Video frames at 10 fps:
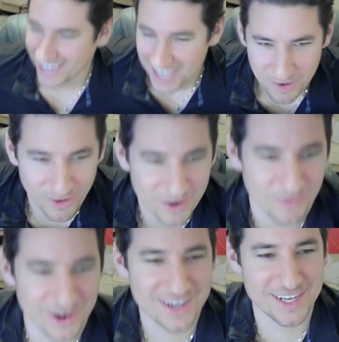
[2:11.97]

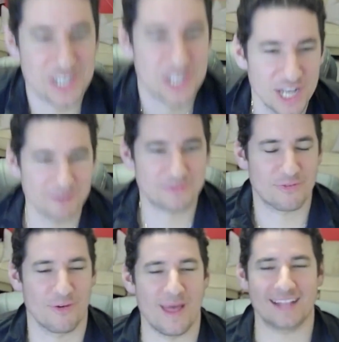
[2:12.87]
What a good shift
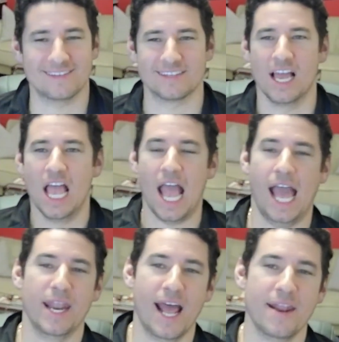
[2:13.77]
from that to,
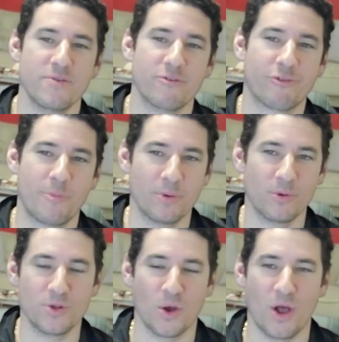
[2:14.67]
and for people
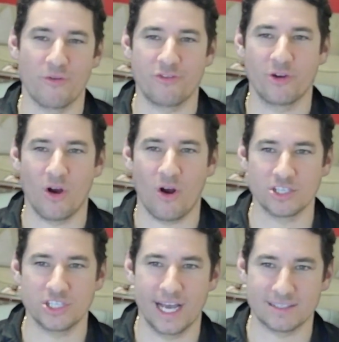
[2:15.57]
who don't know, if you go to
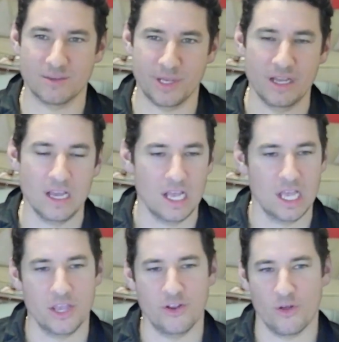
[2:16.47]
RGS,
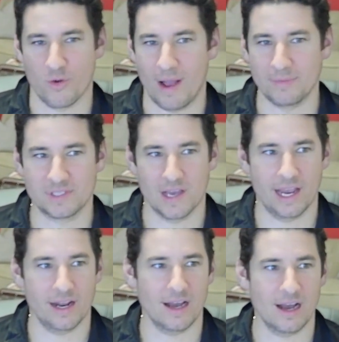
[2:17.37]
their website,